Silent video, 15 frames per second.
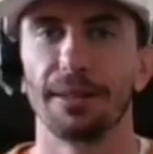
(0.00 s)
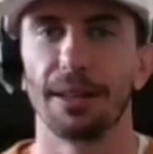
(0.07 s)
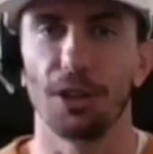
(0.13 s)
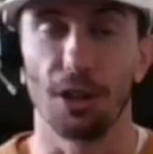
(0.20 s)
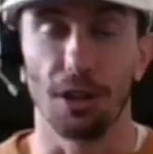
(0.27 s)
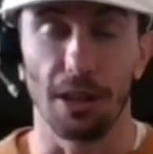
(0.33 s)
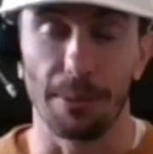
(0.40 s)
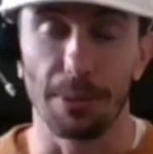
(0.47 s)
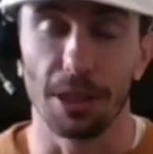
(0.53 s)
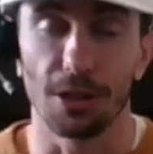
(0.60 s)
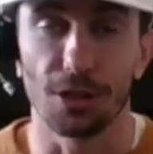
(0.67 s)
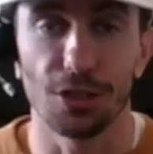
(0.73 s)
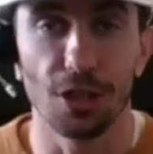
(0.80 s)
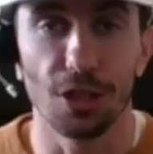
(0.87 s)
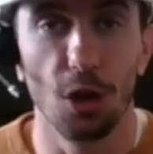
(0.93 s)
And there, I mean,
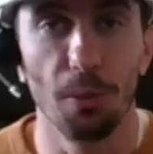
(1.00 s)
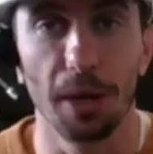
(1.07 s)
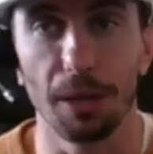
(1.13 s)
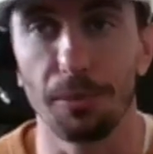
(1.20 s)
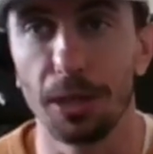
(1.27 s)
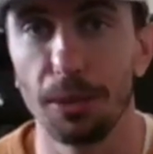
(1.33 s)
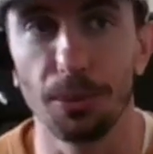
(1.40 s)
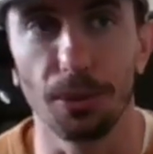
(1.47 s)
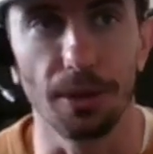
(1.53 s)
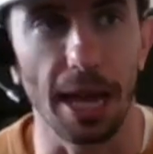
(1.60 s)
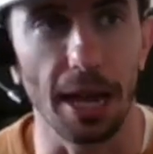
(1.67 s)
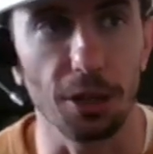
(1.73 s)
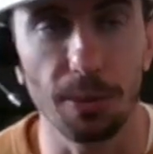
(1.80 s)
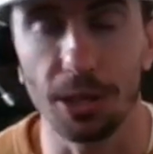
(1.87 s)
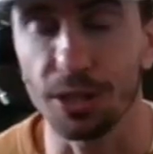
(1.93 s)
there's so many people
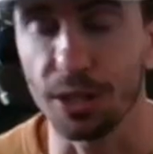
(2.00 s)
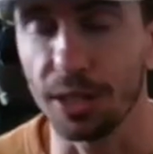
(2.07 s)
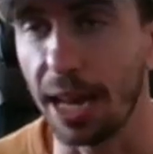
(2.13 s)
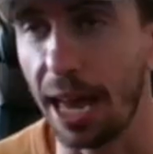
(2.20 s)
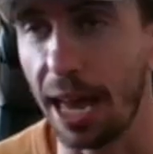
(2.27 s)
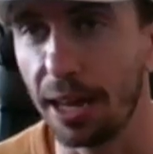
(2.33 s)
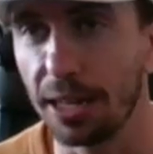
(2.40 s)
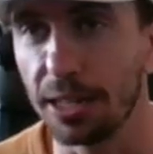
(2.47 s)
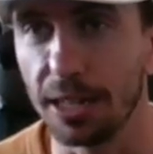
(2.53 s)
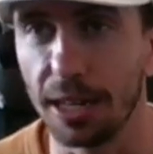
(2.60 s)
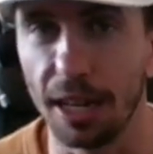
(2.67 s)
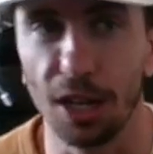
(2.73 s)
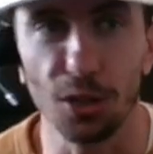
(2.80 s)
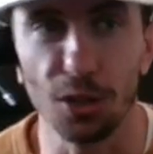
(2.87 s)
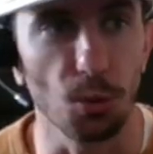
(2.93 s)
now, especially now in
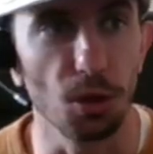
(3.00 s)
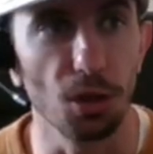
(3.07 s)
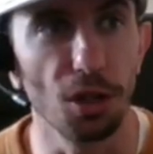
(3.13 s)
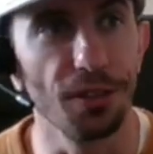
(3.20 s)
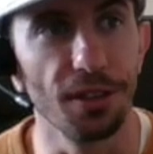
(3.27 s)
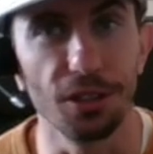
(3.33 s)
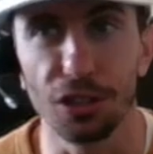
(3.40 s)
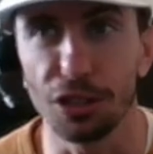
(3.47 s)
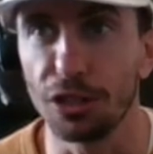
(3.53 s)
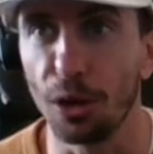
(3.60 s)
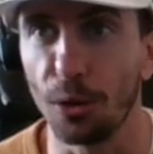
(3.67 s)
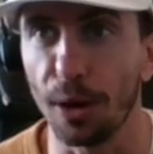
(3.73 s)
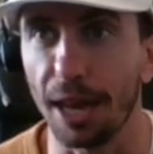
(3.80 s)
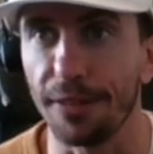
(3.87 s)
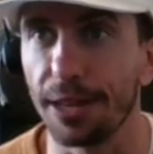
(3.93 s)
today's world that just
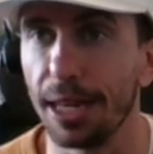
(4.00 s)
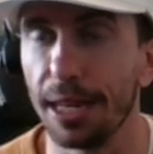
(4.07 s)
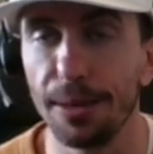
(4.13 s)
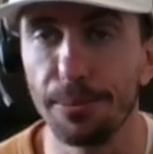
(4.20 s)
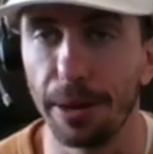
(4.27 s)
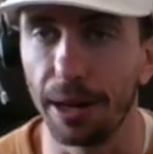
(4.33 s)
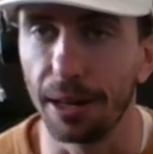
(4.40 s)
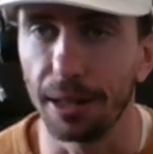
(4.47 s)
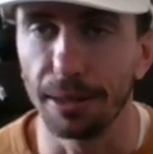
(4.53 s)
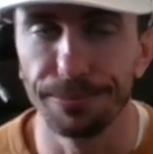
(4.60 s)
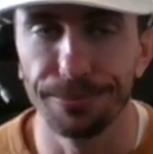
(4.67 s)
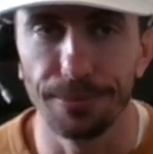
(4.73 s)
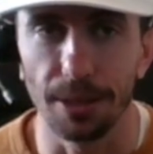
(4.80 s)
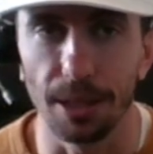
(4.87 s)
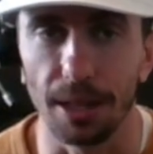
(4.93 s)
don't have anybody
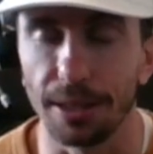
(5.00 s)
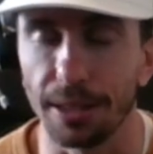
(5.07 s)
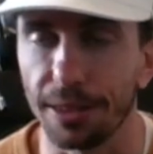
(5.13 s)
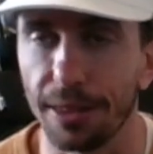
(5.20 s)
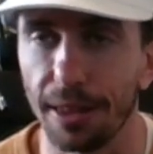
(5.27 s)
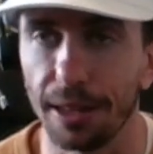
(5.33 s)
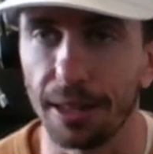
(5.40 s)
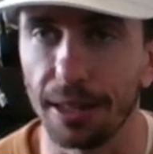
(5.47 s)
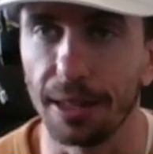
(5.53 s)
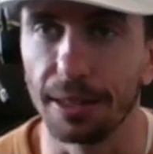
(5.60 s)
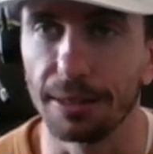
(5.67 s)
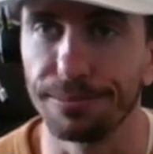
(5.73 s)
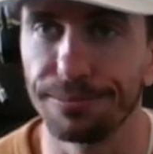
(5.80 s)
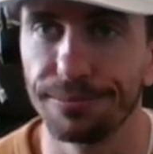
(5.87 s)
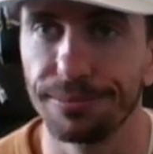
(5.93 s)
uh, that they
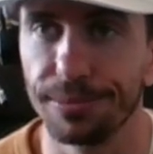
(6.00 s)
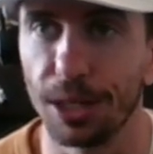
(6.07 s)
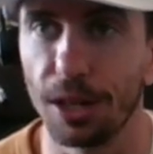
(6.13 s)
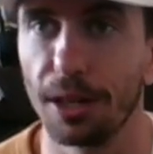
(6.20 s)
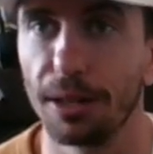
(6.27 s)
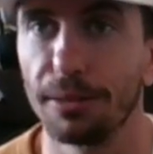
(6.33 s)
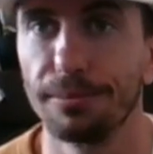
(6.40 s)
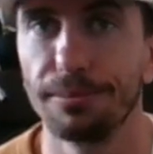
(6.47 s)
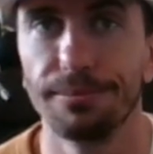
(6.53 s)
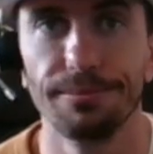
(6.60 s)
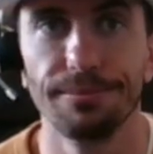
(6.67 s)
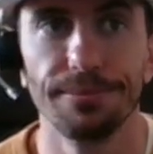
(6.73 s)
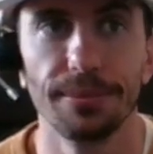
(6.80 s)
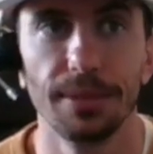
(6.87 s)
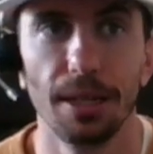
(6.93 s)
can, you know,
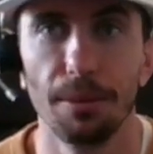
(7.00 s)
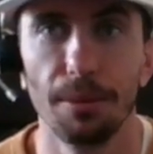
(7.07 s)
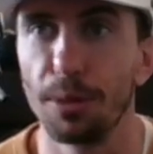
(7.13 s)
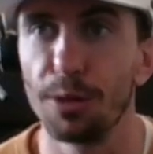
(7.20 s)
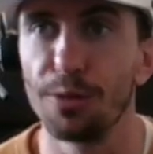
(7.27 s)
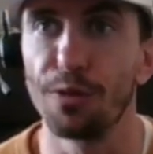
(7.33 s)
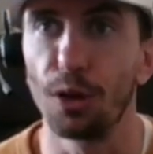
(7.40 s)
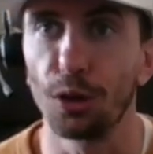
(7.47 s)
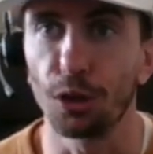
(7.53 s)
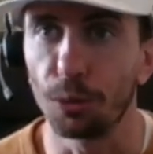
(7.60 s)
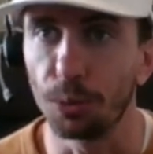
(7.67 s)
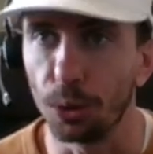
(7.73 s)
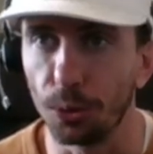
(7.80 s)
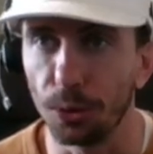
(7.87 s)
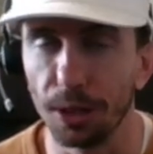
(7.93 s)
be
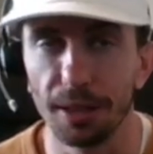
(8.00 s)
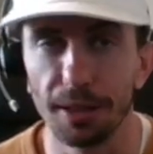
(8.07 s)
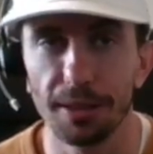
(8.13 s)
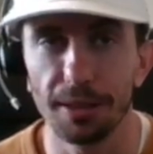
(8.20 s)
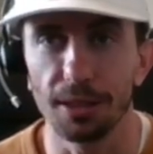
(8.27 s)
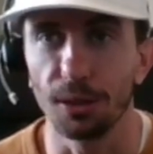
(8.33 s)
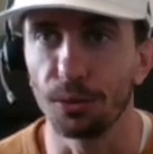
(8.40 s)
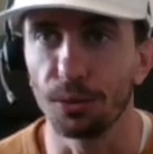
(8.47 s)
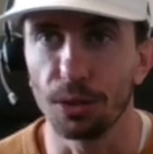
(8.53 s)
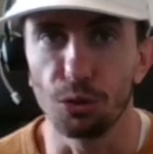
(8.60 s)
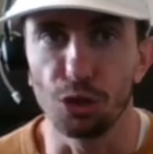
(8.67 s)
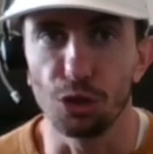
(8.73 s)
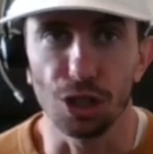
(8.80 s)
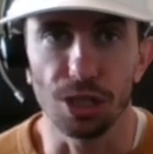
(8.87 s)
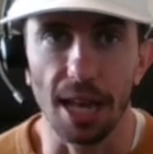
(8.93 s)
vulnerable with. So,
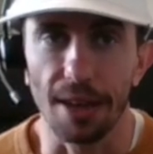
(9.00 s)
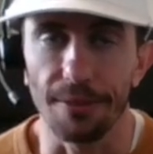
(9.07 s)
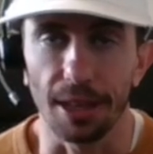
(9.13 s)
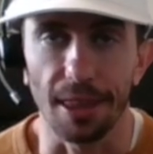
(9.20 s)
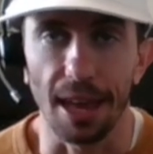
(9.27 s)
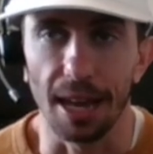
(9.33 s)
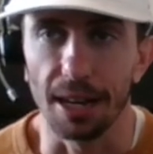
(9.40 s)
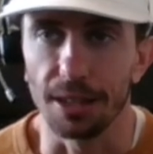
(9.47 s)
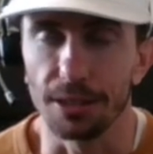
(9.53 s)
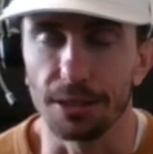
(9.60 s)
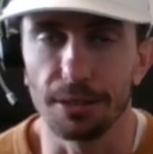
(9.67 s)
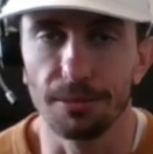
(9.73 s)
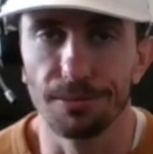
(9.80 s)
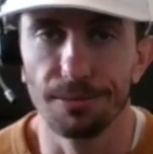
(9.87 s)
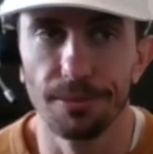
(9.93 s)
so just having that
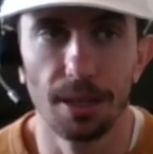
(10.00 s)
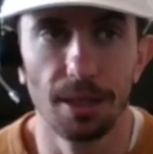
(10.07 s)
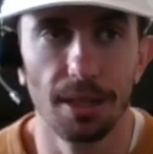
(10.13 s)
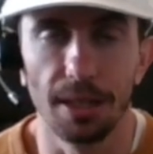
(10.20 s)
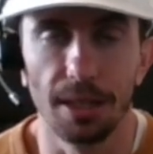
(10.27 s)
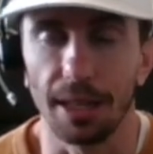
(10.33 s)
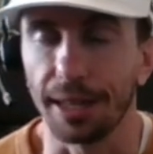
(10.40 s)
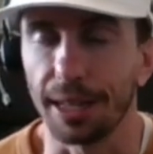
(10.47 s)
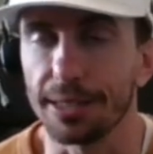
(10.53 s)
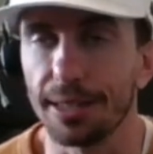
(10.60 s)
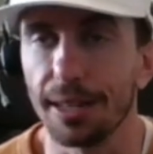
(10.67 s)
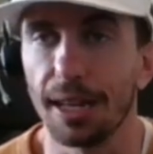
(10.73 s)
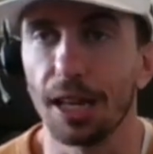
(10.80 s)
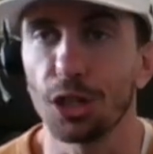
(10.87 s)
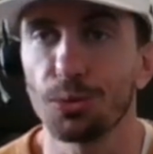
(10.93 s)
has, like I
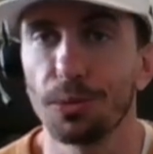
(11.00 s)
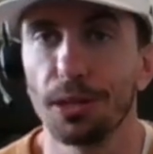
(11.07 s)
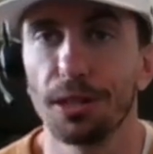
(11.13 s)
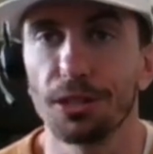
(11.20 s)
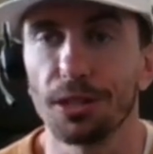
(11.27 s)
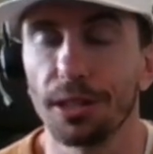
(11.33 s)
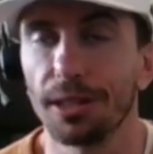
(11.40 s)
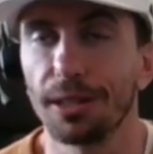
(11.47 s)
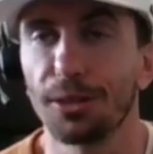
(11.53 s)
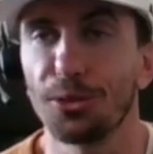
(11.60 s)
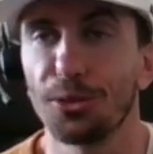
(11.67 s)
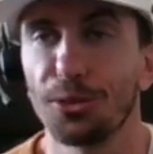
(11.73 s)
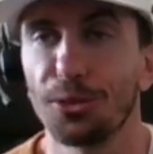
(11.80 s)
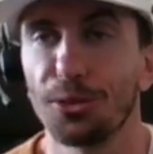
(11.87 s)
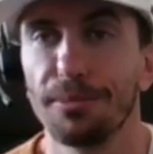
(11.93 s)
said, exponentially
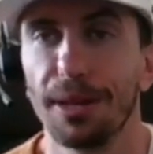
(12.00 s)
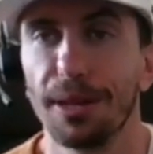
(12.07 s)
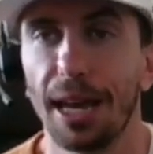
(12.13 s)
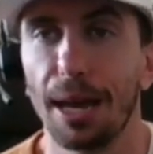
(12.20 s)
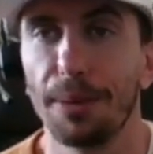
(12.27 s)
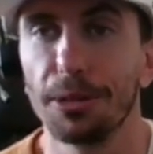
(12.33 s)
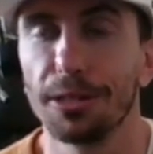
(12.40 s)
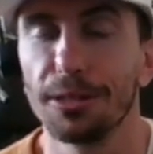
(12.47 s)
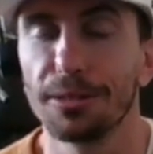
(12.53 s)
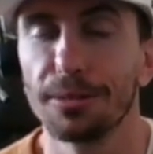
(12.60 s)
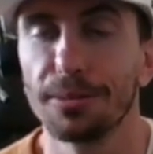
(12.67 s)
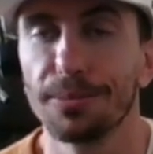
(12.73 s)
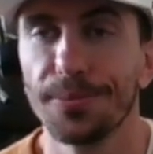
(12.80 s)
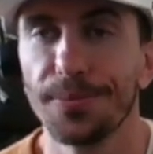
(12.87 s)
increased my happiness.